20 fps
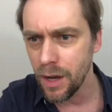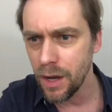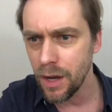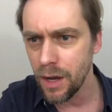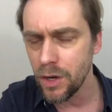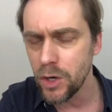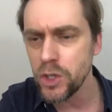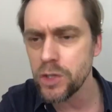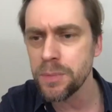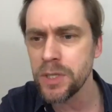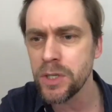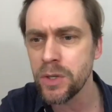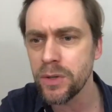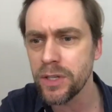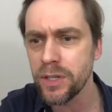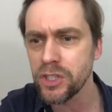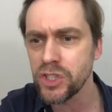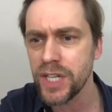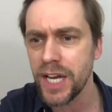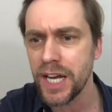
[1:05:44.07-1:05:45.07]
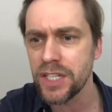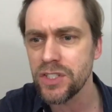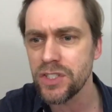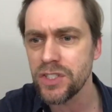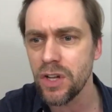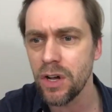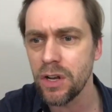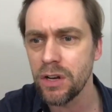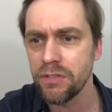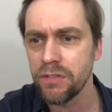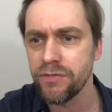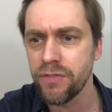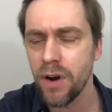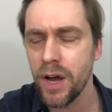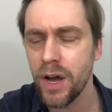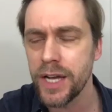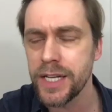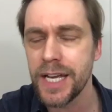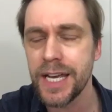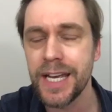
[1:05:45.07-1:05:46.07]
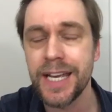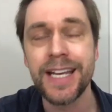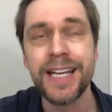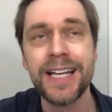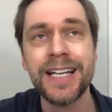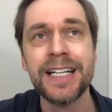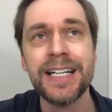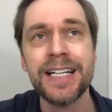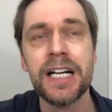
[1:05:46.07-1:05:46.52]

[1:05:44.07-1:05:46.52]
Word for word: Who's been doing the chats on a Friday?